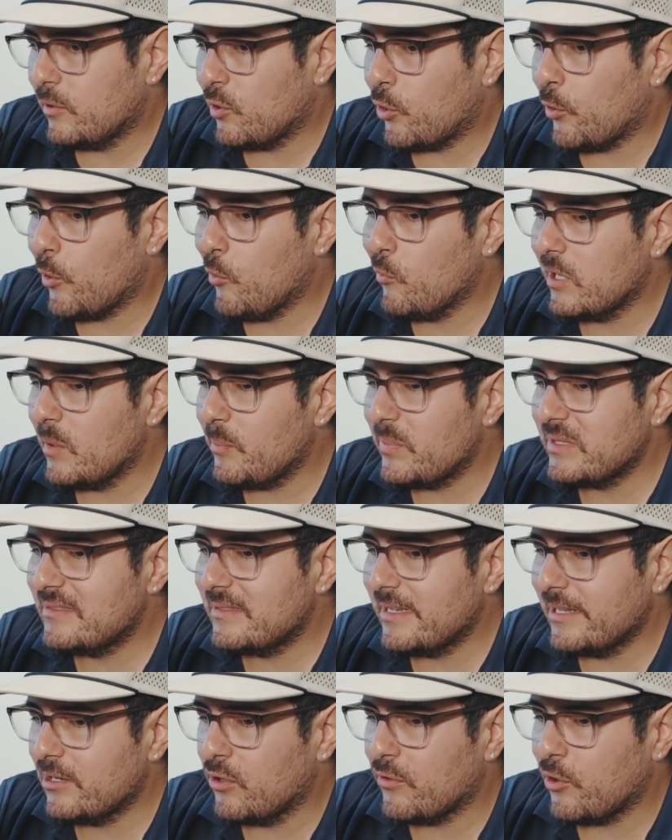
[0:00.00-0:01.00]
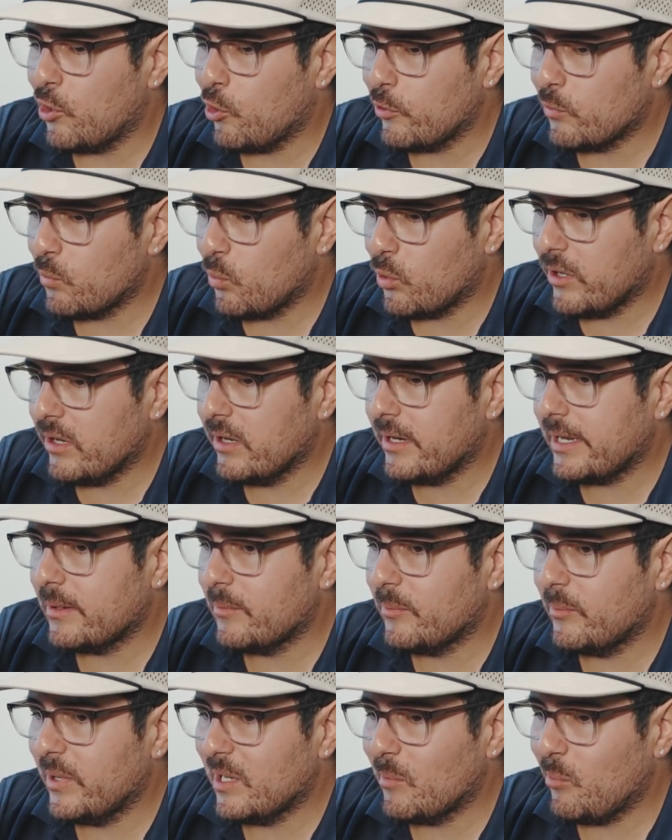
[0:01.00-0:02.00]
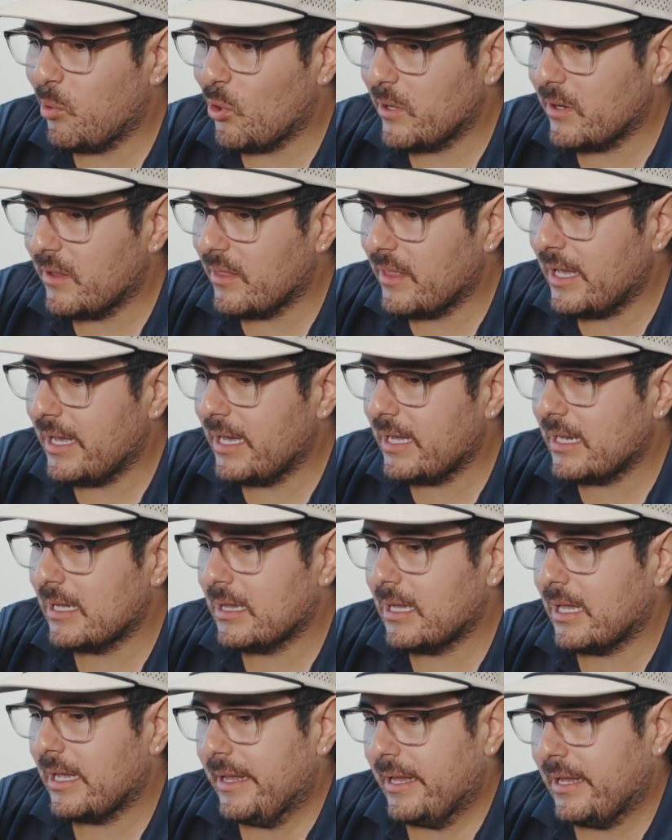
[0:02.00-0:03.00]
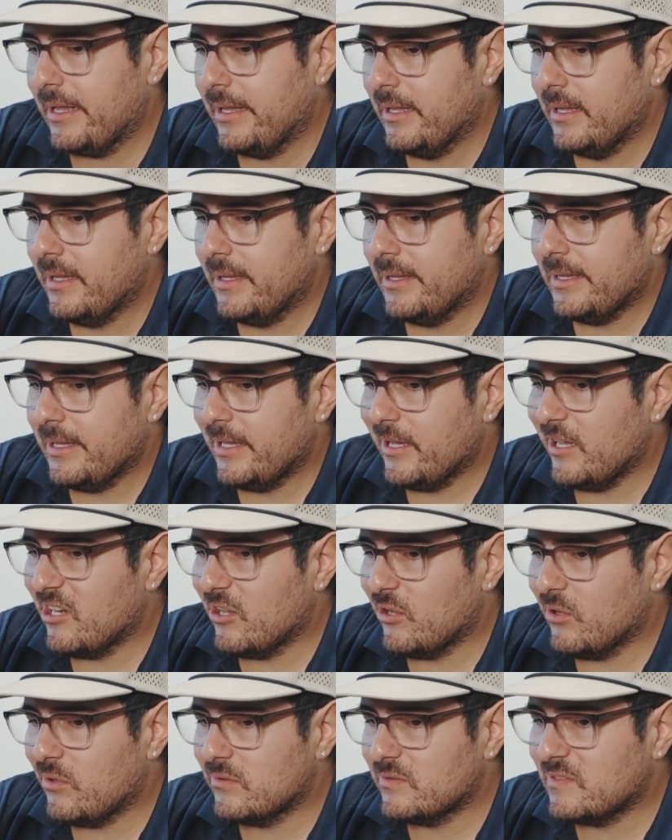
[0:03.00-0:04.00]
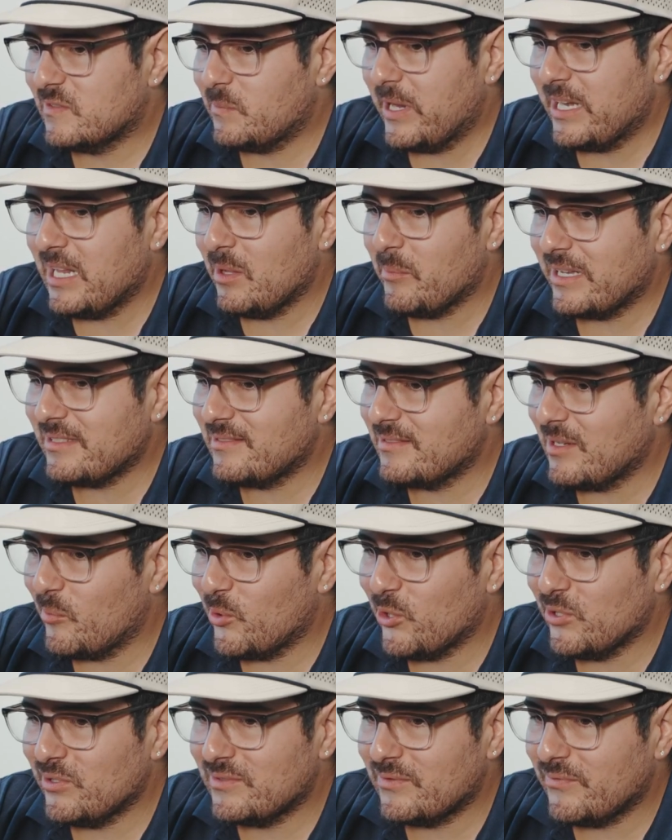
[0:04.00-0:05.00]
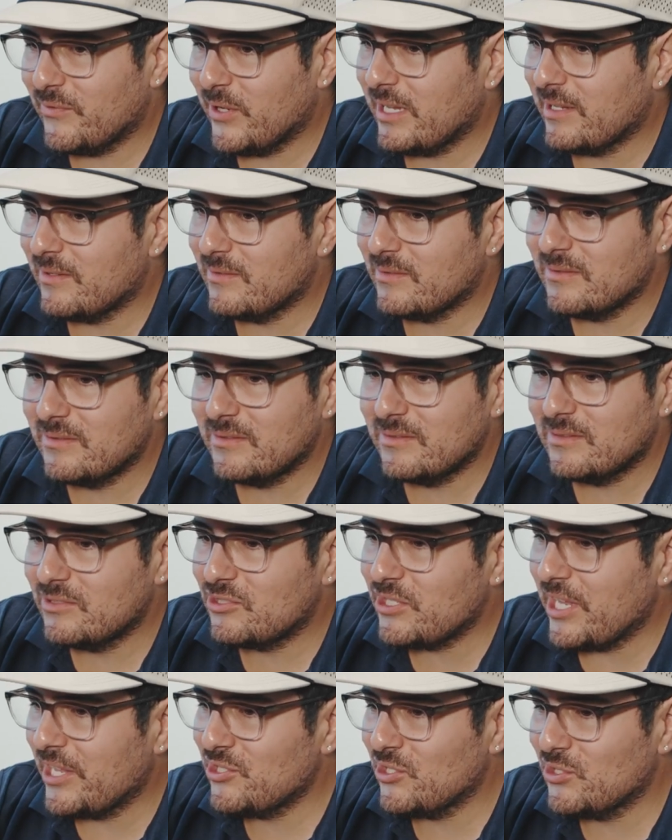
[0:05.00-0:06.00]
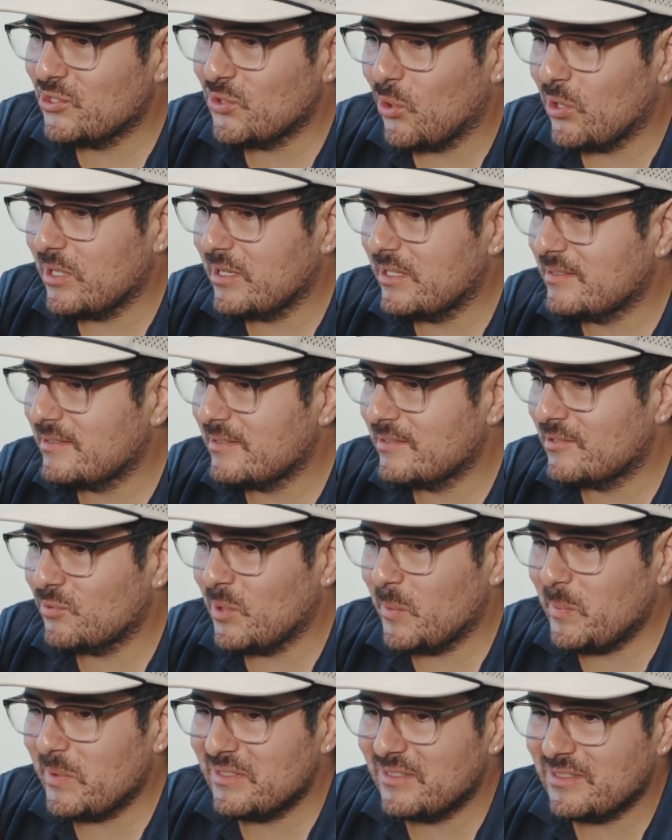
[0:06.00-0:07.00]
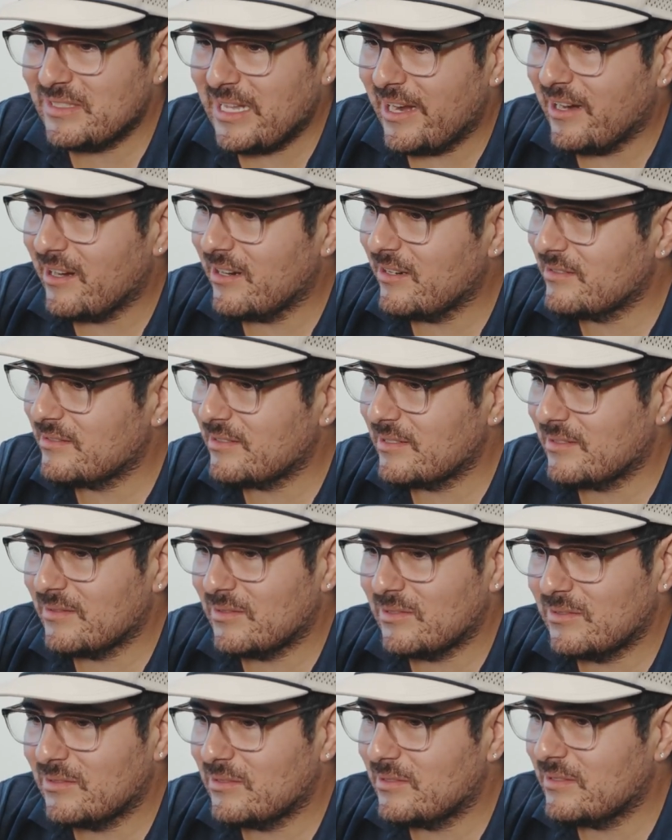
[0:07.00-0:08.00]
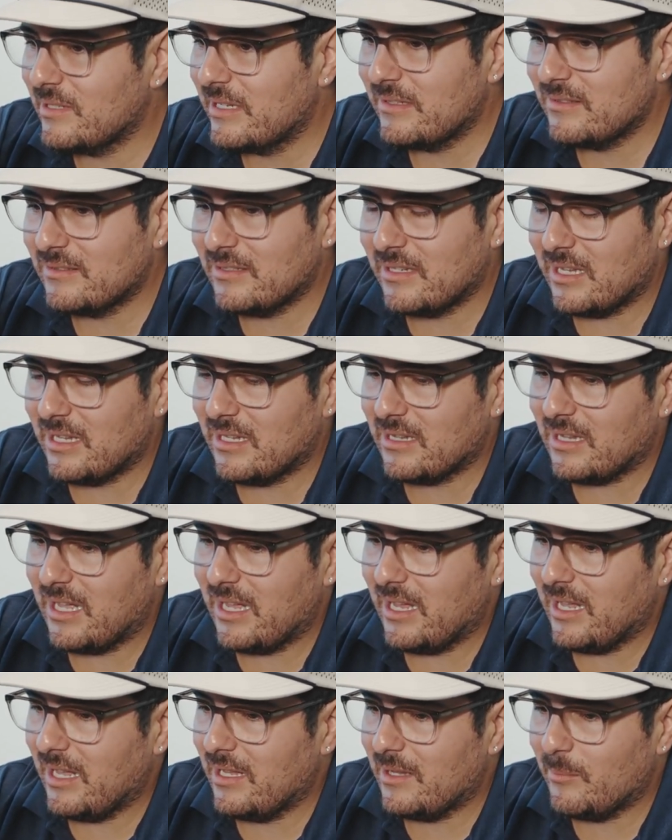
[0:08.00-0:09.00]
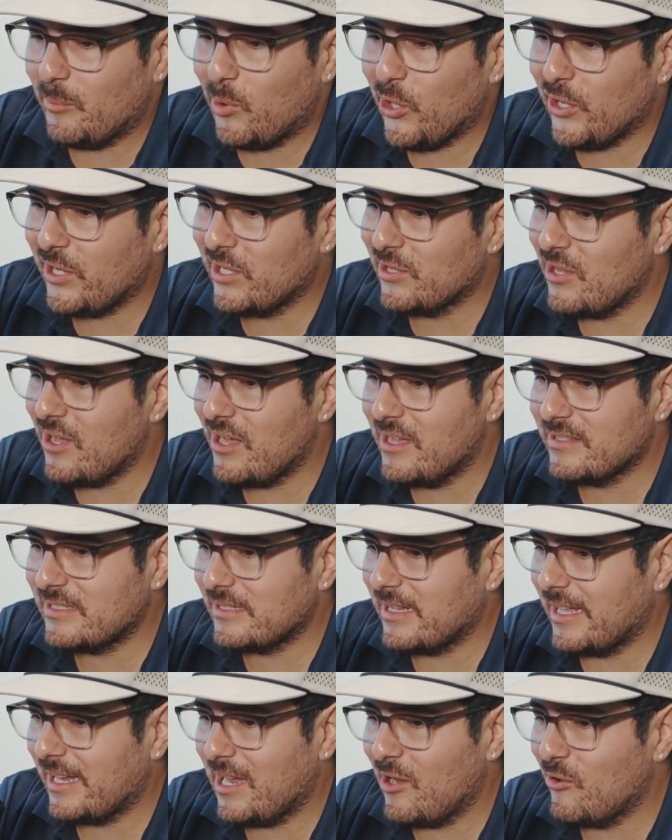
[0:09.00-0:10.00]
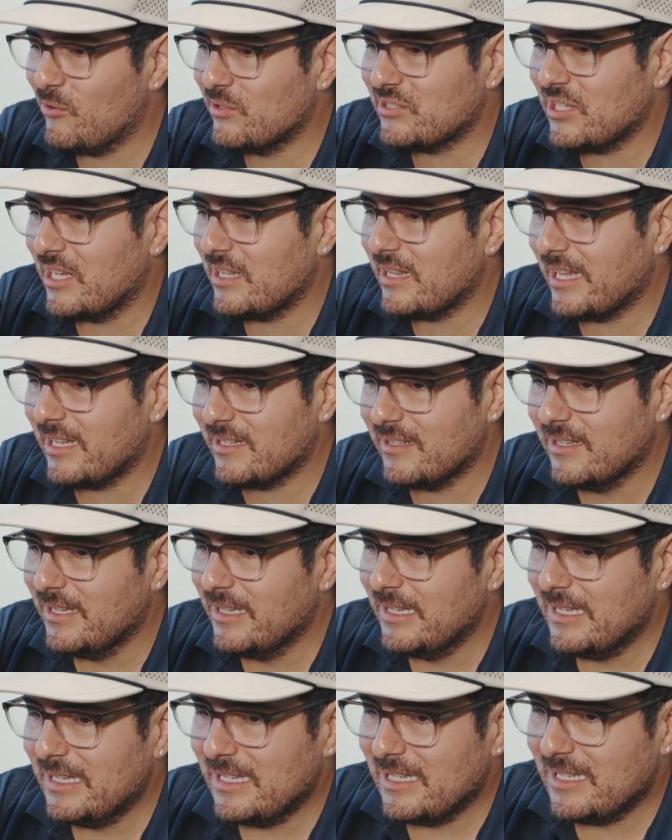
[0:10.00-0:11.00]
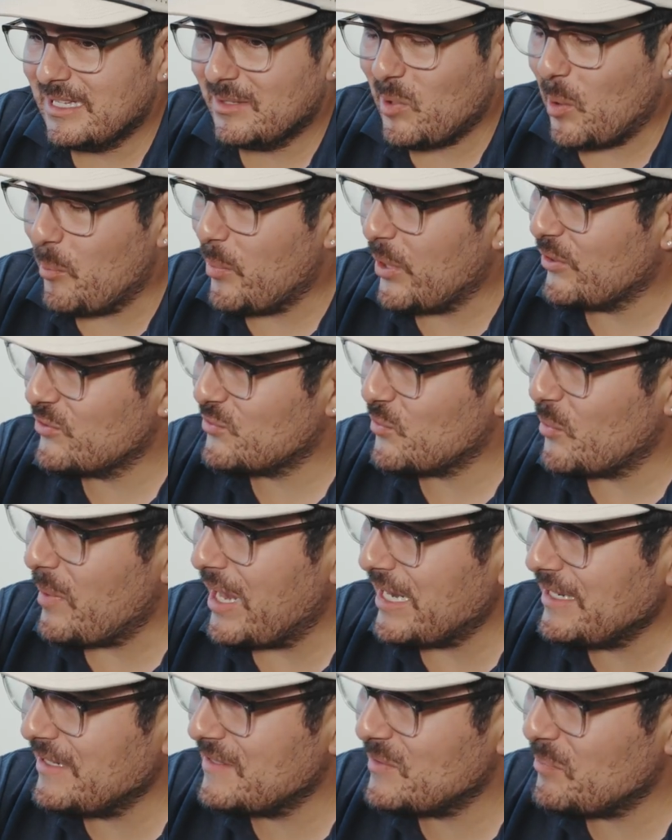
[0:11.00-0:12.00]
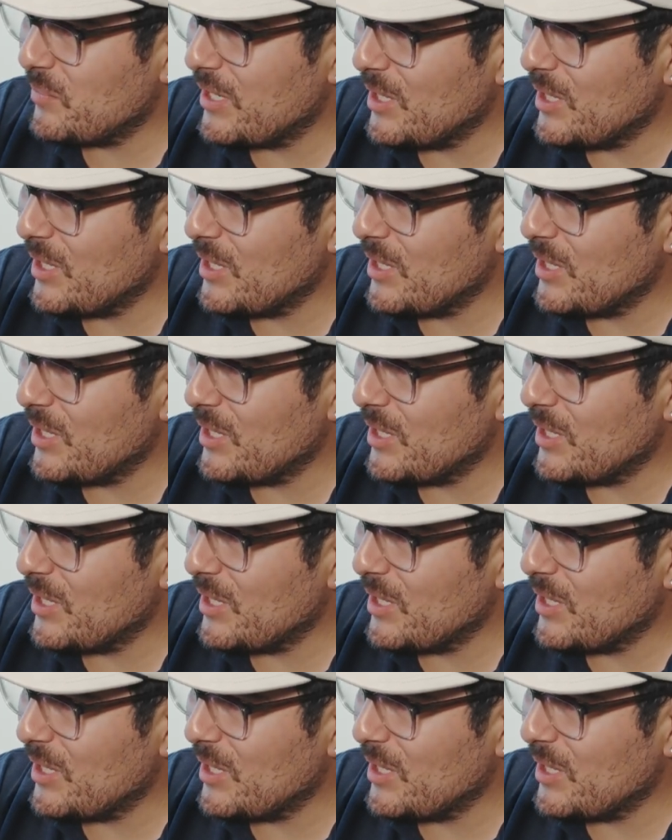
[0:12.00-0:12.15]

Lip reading: growing up and seeing all the hard work and being a part of that, and like, spending my summers freaking changing toilets and sweeping stairs and like parking lots. And like, I always thought like my parents were maintenance